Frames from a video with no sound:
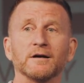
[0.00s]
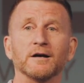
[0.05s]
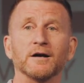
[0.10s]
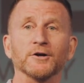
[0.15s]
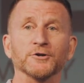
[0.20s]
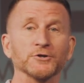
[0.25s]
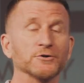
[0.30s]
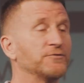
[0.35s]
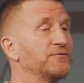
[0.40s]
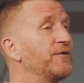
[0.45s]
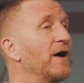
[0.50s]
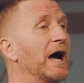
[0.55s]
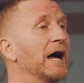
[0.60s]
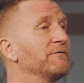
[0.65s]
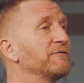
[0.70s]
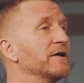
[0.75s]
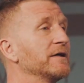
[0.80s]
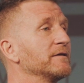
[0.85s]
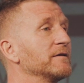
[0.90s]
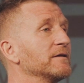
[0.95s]
And you'll
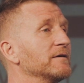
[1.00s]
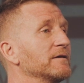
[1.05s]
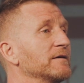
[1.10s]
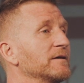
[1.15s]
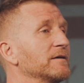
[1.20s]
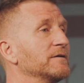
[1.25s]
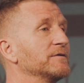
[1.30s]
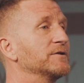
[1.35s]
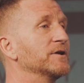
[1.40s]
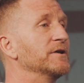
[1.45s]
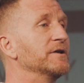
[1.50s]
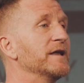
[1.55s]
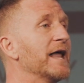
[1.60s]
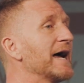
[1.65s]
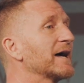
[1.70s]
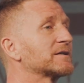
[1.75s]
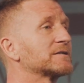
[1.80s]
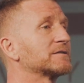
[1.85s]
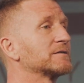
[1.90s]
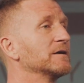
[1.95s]
find that the
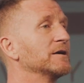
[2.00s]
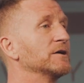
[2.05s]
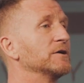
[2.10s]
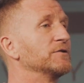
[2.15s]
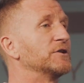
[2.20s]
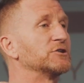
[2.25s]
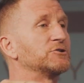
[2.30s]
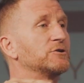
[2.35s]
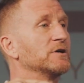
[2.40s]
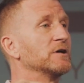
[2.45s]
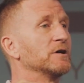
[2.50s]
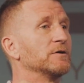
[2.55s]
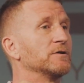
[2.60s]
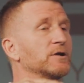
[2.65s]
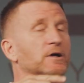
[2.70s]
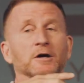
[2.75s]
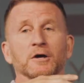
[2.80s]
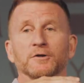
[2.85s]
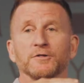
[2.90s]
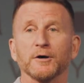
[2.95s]
next, the,
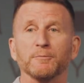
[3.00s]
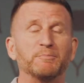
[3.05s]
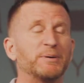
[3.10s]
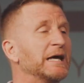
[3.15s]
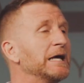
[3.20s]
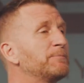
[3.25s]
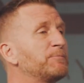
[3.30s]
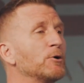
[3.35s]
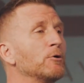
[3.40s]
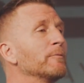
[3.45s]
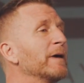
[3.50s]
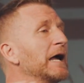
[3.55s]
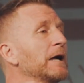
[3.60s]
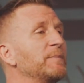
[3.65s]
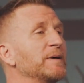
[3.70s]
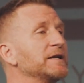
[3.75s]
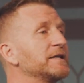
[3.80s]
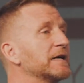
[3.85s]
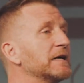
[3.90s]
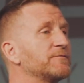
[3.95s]
the, the people may
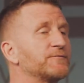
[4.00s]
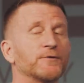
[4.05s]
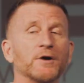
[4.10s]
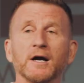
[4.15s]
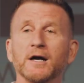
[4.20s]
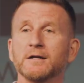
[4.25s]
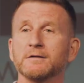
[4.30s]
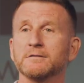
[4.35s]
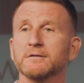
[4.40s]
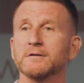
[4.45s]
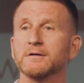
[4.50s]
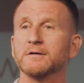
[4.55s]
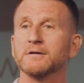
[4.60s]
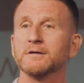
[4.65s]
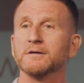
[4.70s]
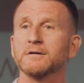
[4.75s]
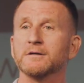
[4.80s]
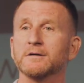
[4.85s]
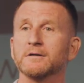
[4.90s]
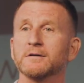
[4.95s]
be different,
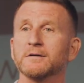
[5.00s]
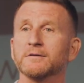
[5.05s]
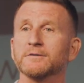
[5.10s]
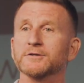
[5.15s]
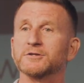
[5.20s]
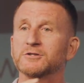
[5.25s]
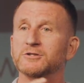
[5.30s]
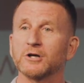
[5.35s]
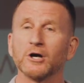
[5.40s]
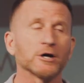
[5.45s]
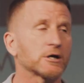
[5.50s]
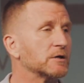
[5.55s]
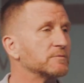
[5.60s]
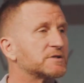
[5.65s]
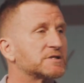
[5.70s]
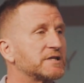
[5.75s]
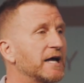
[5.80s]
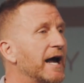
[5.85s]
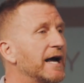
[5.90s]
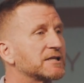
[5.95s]
the
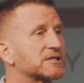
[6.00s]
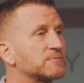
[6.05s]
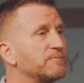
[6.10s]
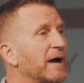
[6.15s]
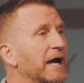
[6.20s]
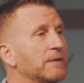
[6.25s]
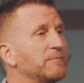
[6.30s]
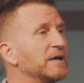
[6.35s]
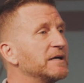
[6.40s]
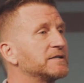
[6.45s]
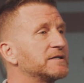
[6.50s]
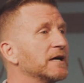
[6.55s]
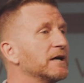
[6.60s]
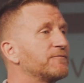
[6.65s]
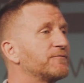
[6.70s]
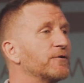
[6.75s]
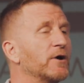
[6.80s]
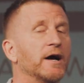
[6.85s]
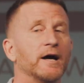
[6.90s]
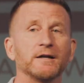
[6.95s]
circumstance may be
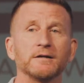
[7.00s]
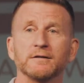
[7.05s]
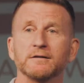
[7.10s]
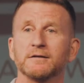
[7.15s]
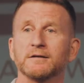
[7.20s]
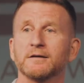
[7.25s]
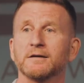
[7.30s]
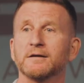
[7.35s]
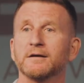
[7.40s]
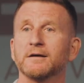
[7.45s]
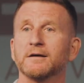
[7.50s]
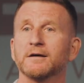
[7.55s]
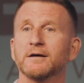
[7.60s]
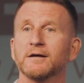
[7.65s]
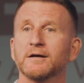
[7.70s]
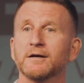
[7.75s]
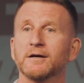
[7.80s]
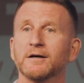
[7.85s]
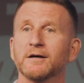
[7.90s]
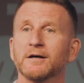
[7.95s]
different,
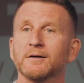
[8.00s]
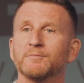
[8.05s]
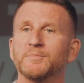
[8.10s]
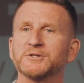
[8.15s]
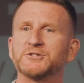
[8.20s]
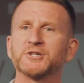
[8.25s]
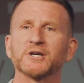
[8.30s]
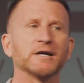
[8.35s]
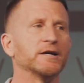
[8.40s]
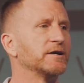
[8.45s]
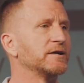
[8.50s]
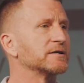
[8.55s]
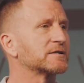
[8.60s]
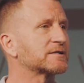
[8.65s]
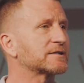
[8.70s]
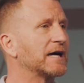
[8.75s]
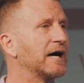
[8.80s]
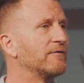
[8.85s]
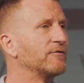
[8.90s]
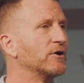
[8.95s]
but you're going to
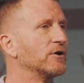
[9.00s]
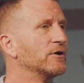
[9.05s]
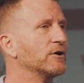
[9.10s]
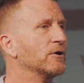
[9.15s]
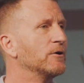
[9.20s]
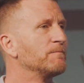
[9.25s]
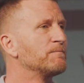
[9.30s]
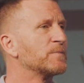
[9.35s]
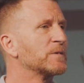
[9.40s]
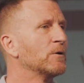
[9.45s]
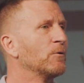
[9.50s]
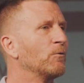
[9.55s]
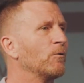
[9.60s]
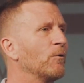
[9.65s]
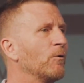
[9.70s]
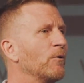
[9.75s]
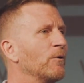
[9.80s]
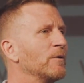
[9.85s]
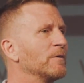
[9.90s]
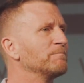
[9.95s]
discover
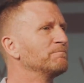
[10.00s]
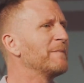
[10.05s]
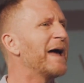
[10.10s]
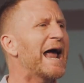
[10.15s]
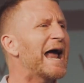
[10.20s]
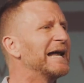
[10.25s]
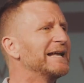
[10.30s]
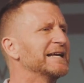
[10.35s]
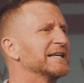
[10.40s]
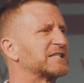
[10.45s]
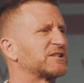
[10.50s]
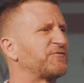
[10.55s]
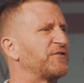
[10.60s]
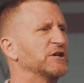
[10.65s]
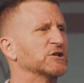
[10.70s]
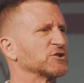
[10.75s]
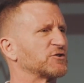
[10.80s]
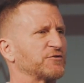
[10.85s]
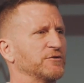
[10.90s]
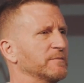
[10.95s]
man, this
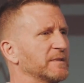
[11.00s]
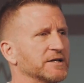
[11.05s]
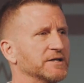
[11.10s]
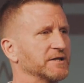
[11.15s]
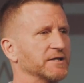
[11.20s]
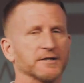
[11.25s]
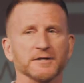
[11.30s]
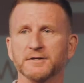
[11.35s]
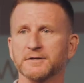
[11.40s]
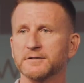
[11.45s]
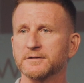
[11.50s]
feels familiar.